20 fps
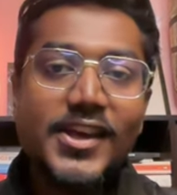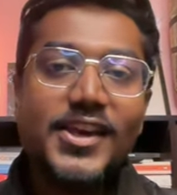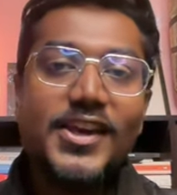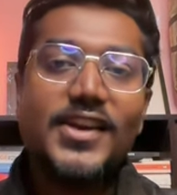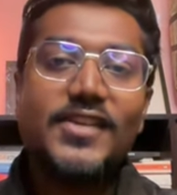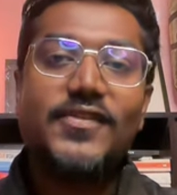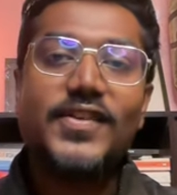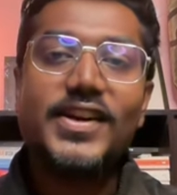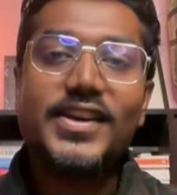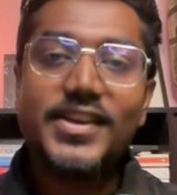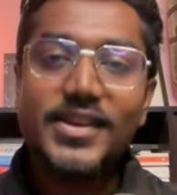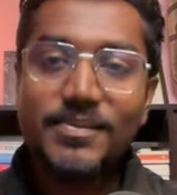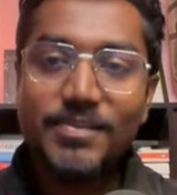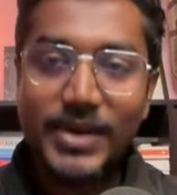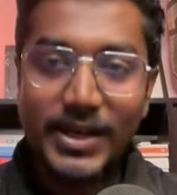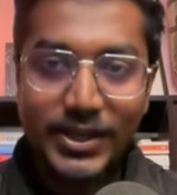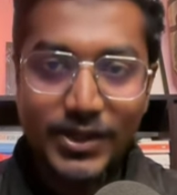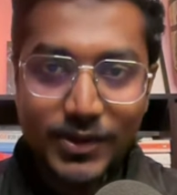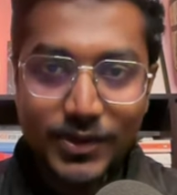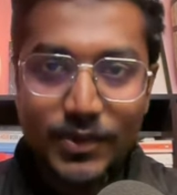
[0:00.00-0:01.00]
If I give
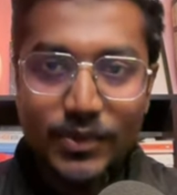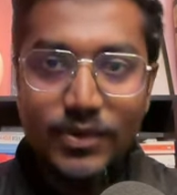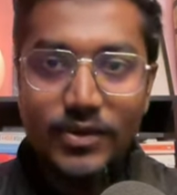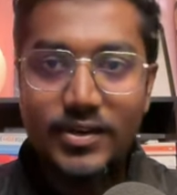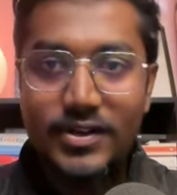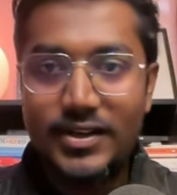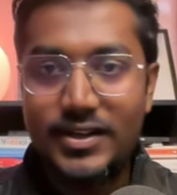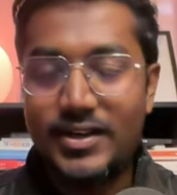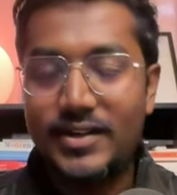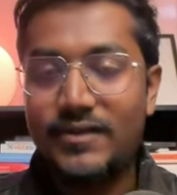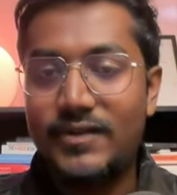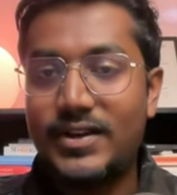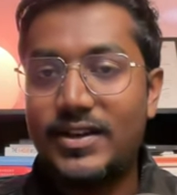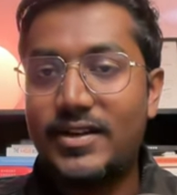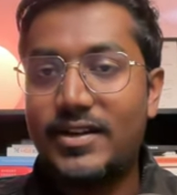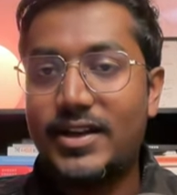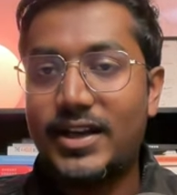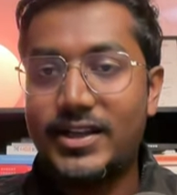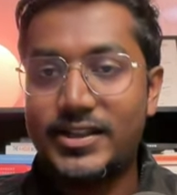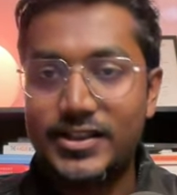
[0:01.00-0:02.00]
micro level
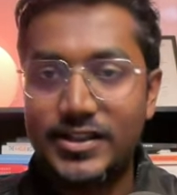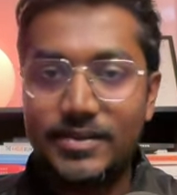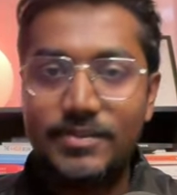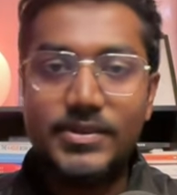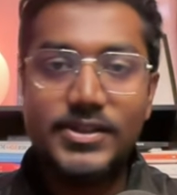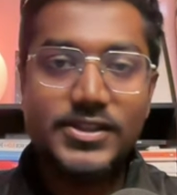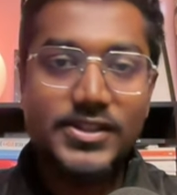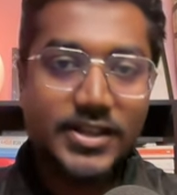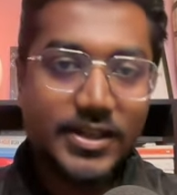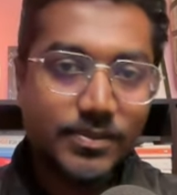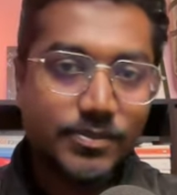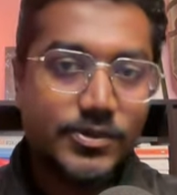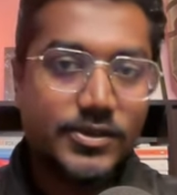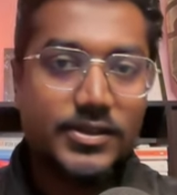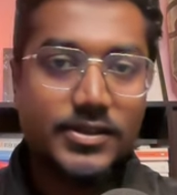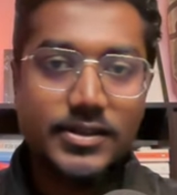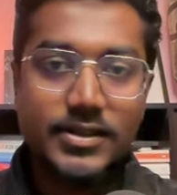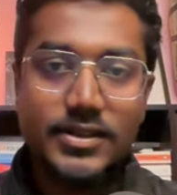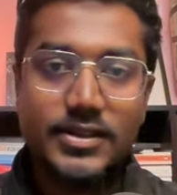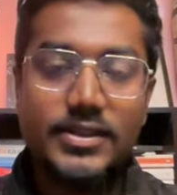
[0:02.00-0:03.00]
actionable steps,